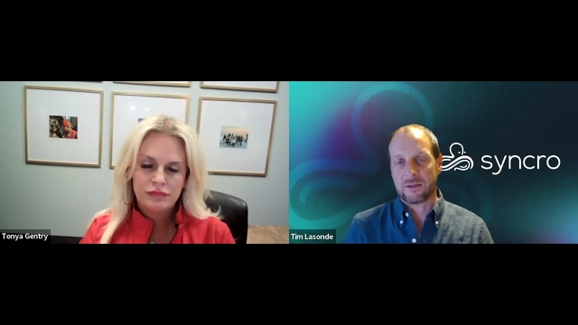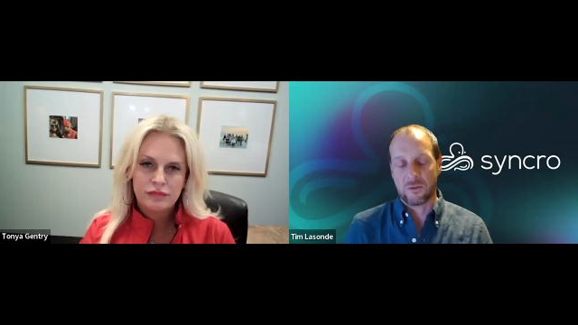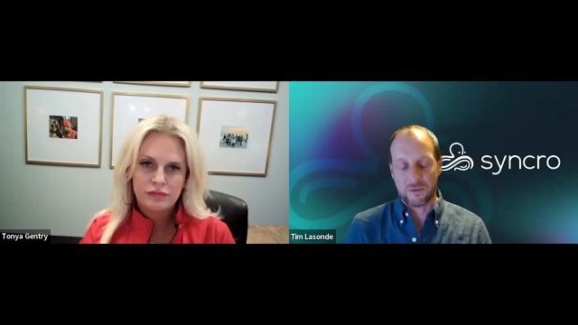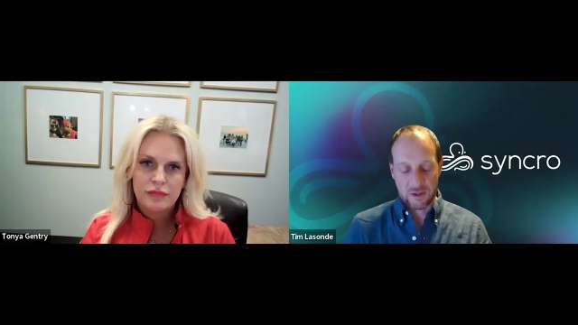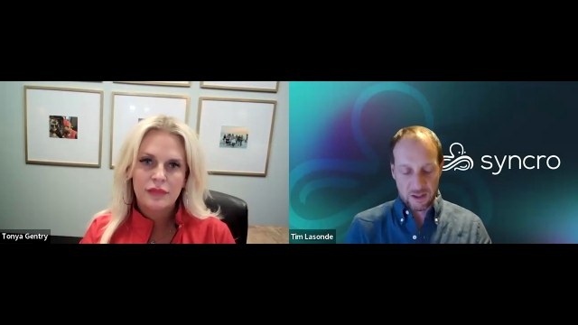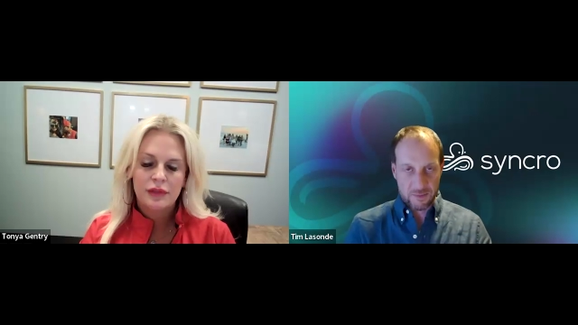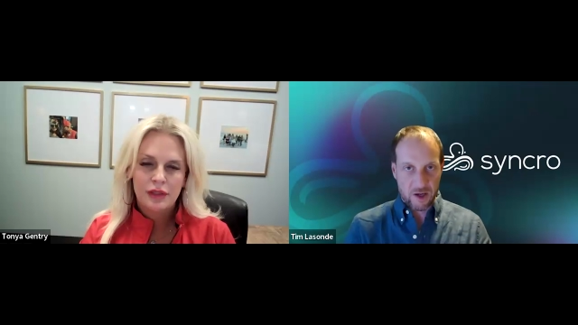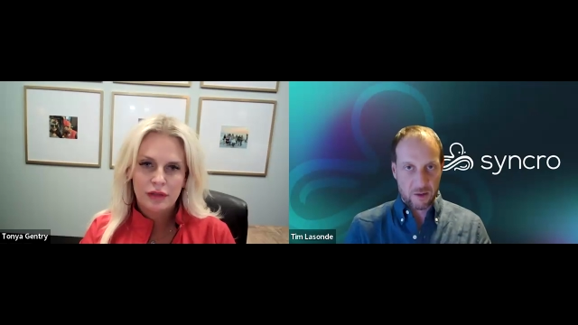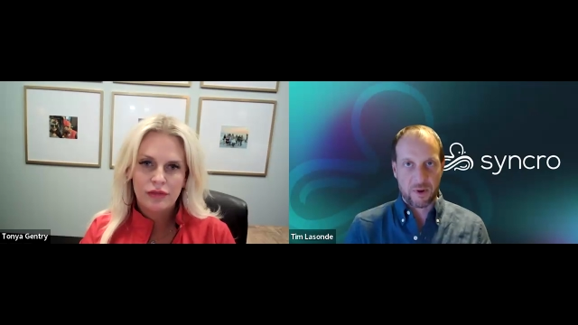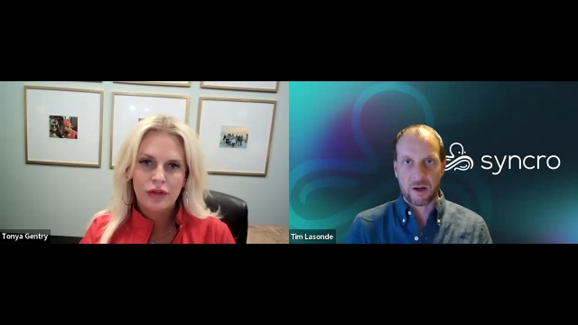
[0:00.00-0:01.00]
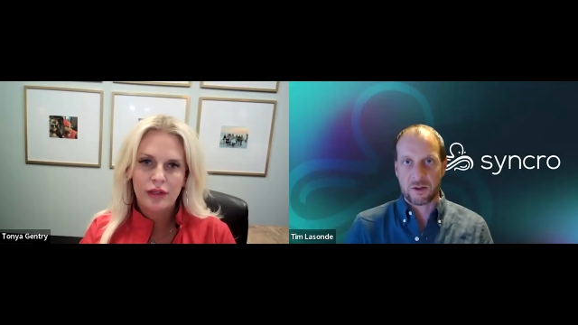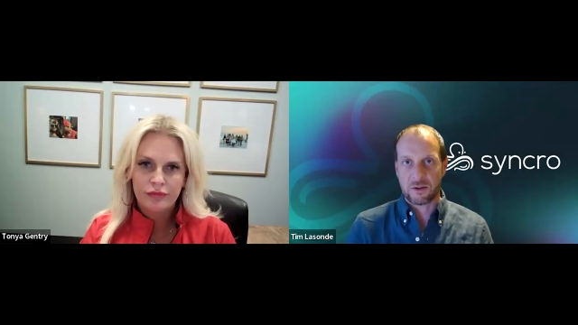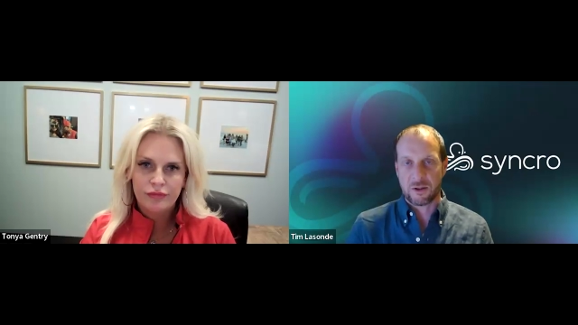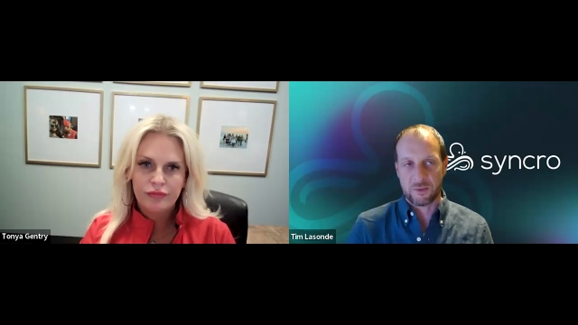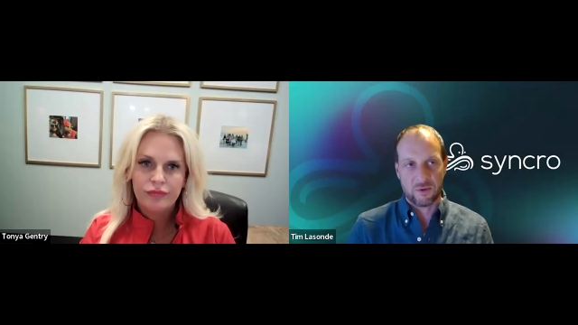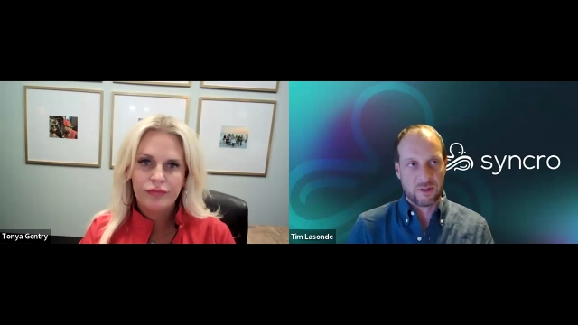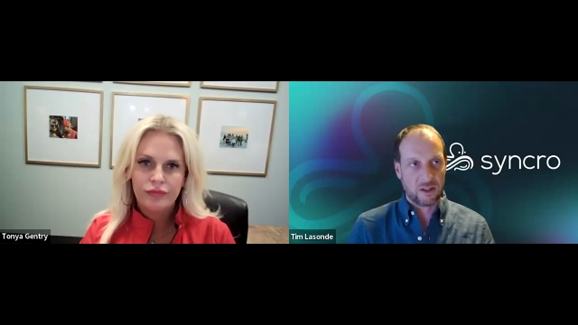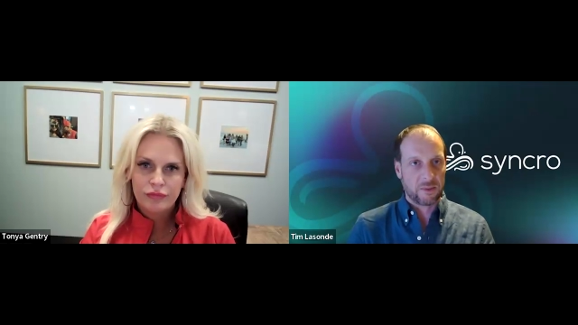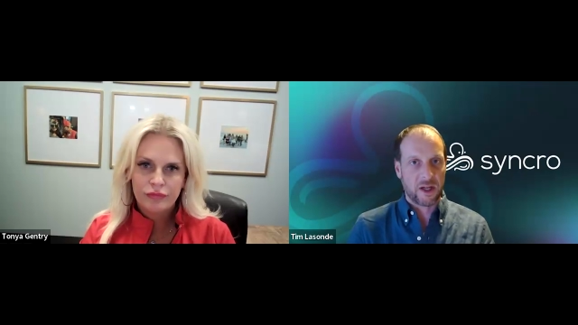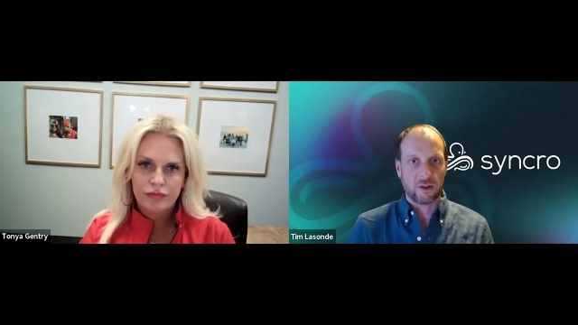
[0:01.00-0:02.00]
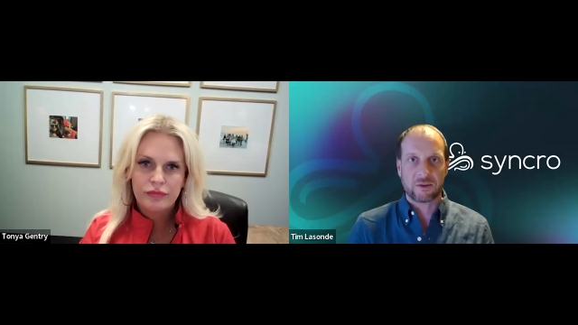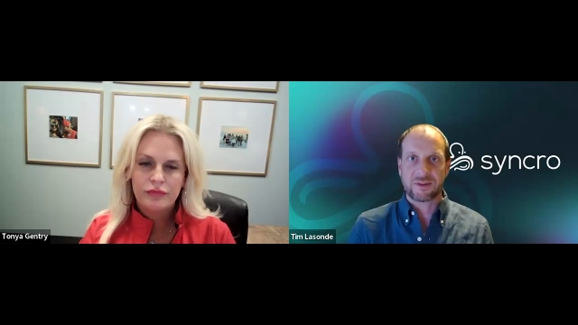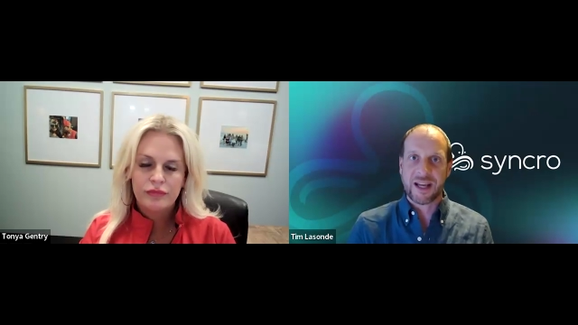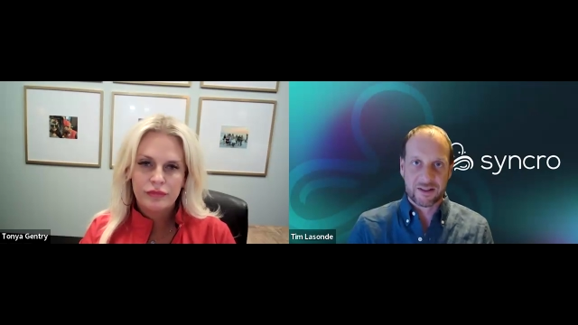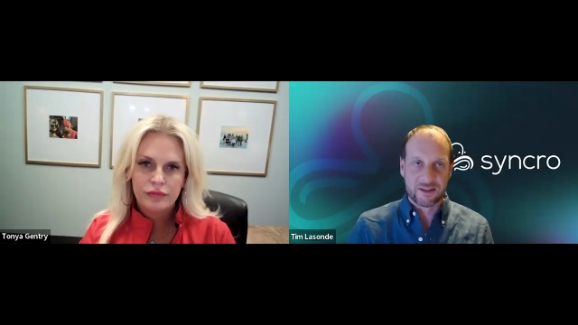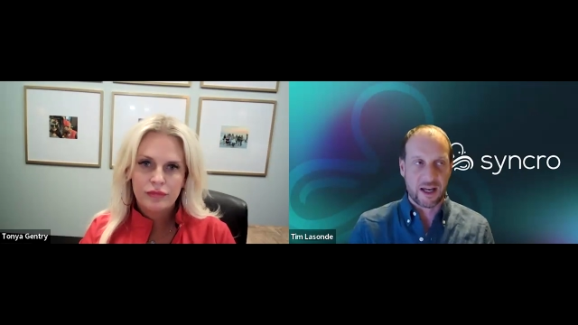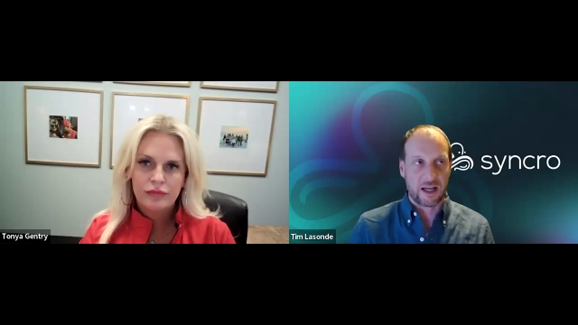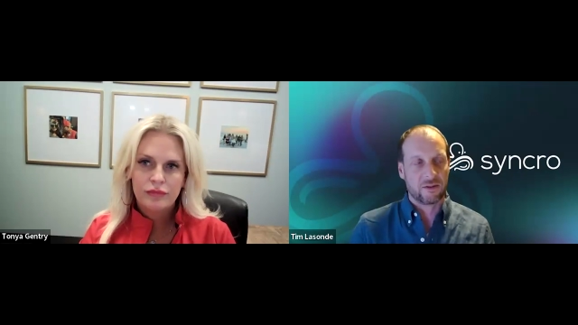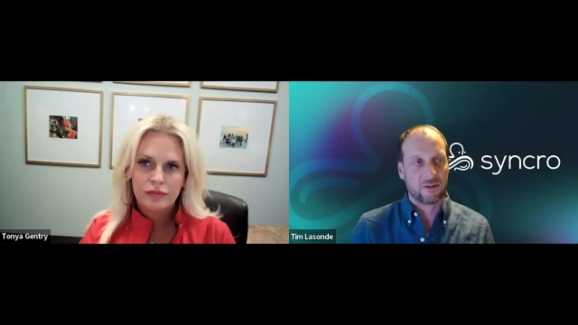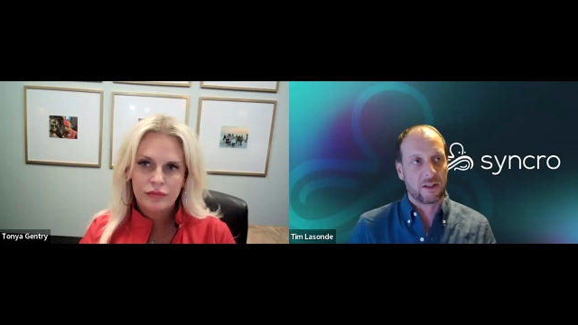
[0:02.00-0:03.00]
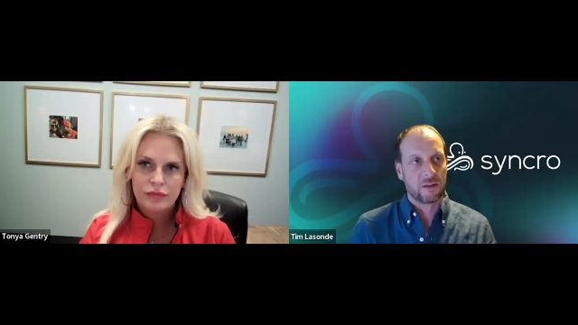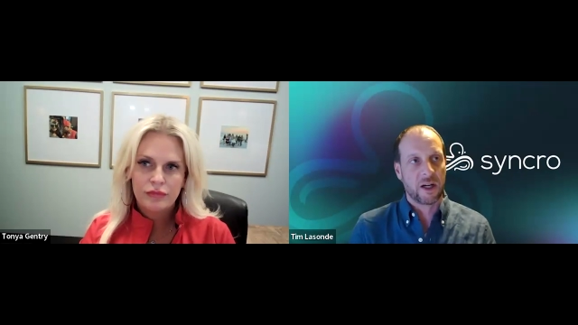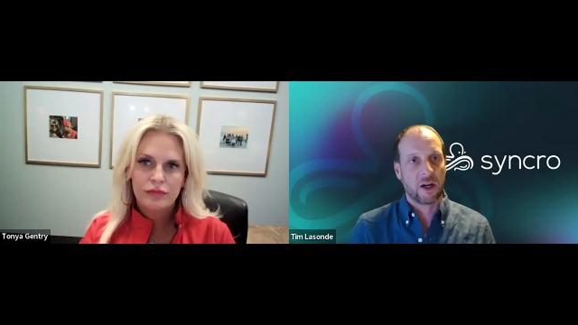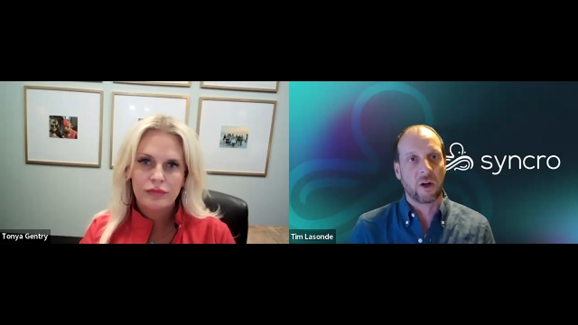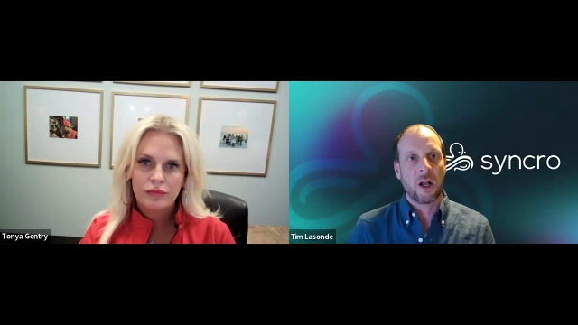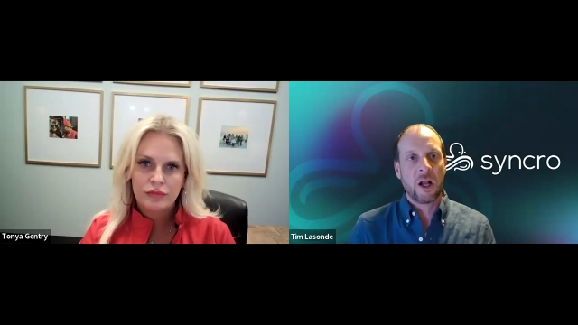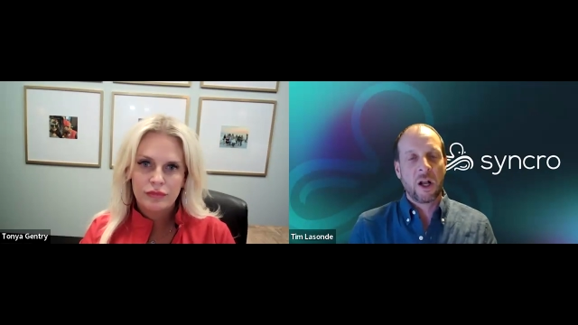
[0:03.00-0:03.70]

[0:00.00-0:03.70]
Speaker 1: So if you think about partnerships, you think about tech stack, you think about